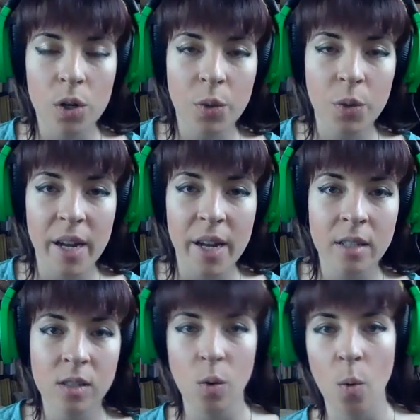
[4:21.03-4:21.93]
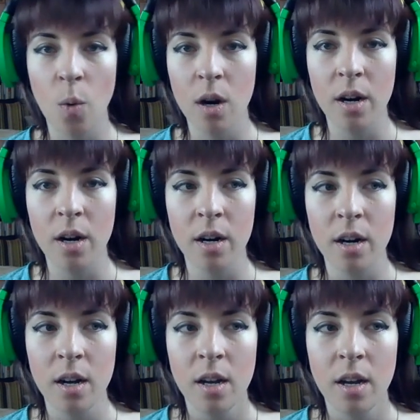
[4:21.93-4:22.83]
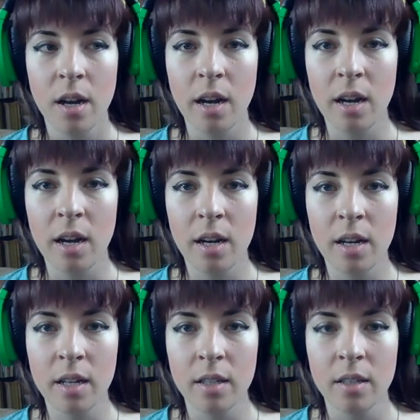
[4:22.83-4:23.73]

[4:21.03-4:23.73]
of the Rings or I